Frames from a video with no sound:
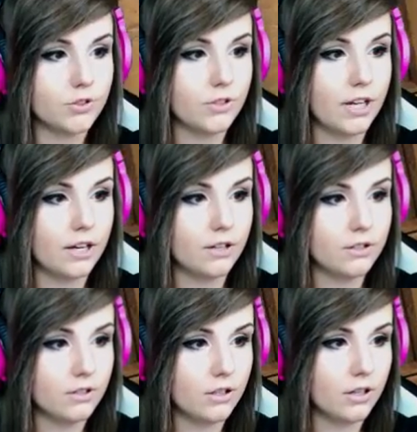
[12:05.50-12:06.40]
together.
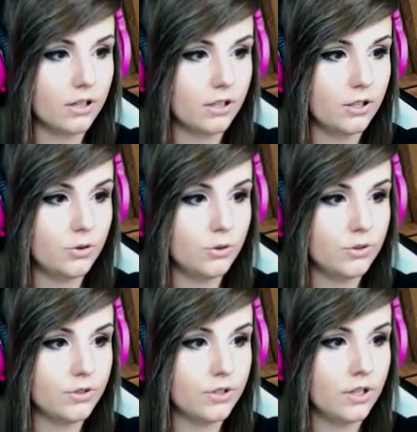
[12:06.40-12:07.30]
So you're gonna
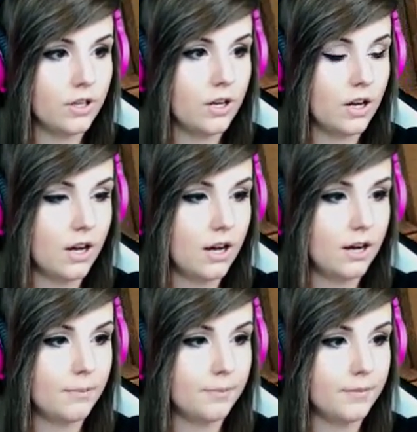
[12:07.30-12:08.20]
use
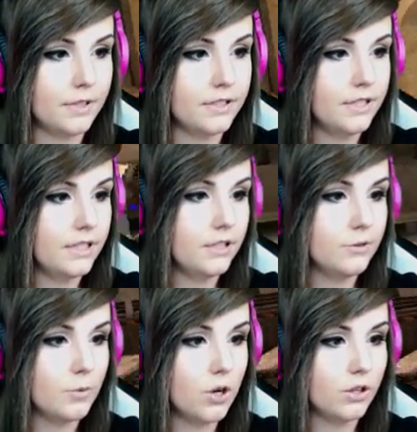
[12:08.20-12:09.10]
the CT
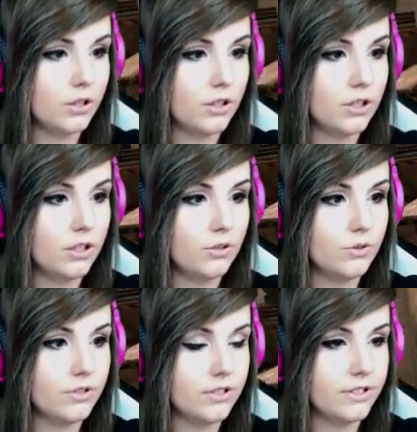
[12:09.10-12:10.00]
smoke, you're gonna
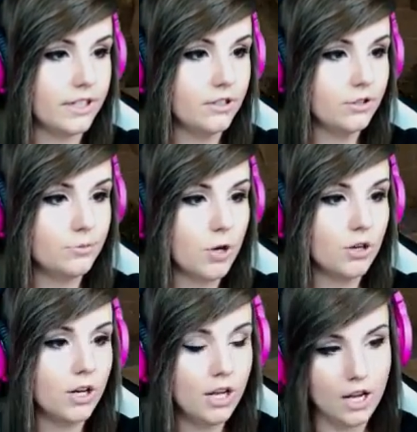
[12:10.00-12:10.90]
use the stairs
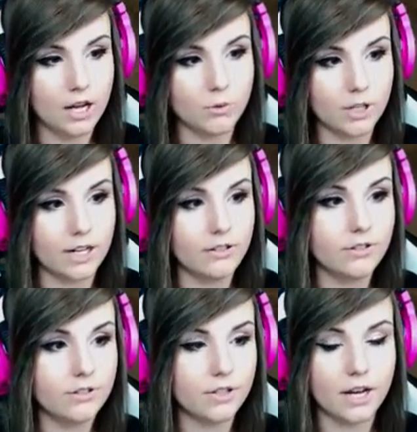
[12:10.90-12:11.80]
smoke, and what
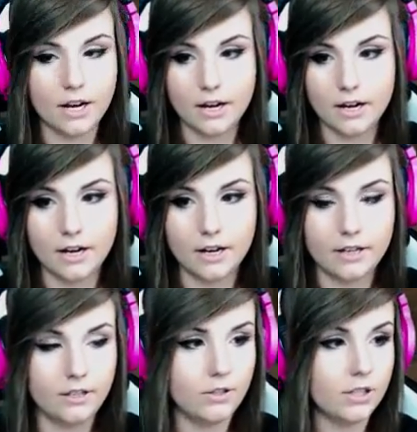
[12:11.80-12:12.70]
else
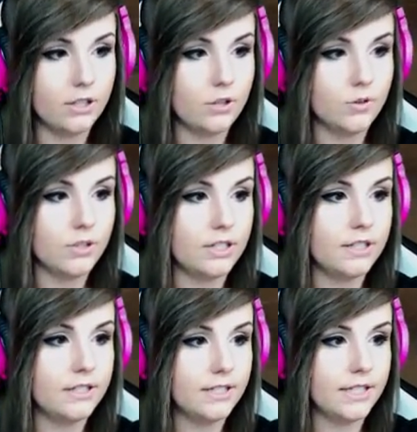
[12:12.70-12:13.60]
you can use
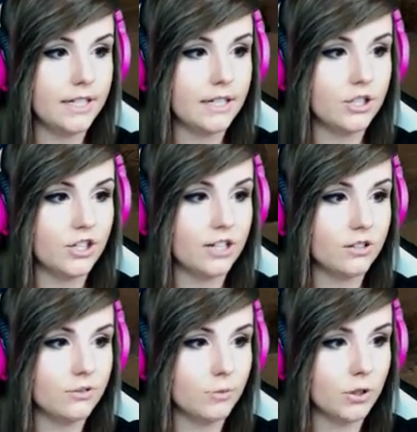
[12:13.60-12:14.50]
is the jungle
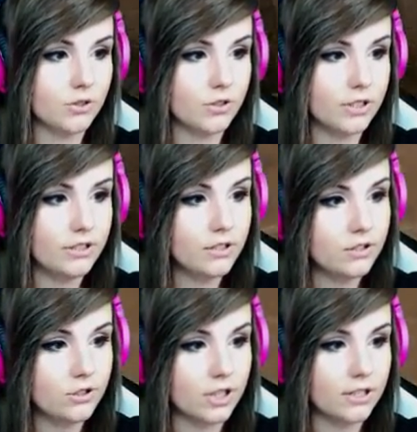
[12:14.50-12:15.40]
smoke. So this is
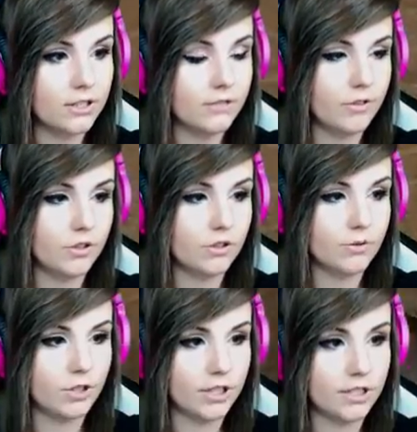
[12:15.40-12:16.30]
jungle. If you don't know
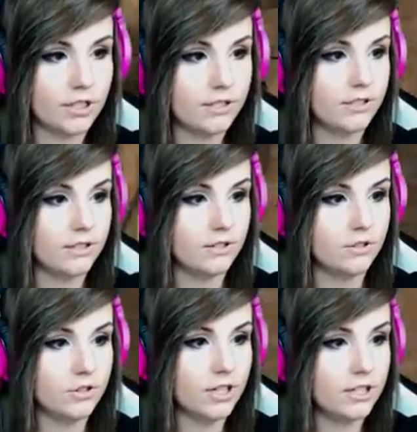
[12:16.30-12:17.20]
what jungle is, this is
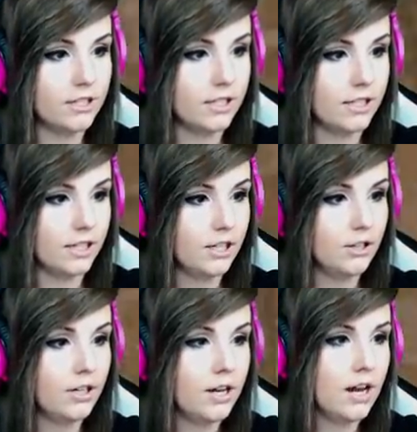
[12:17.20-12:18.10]
jungle in
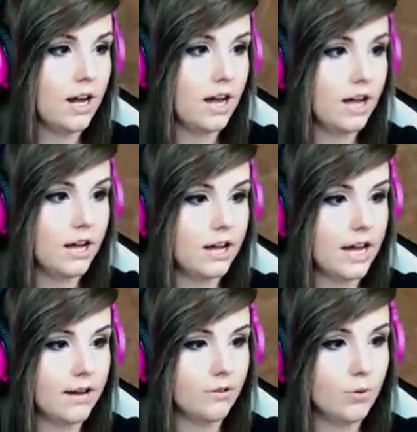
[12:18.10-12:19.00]
here,
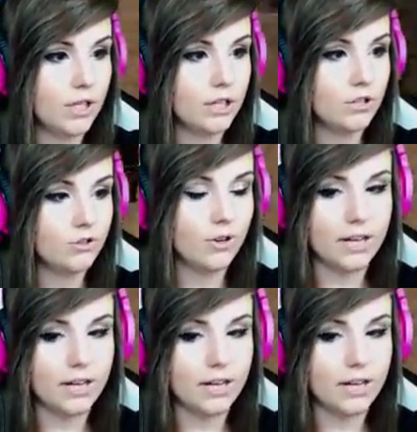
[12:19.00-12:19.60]
and we're gonna try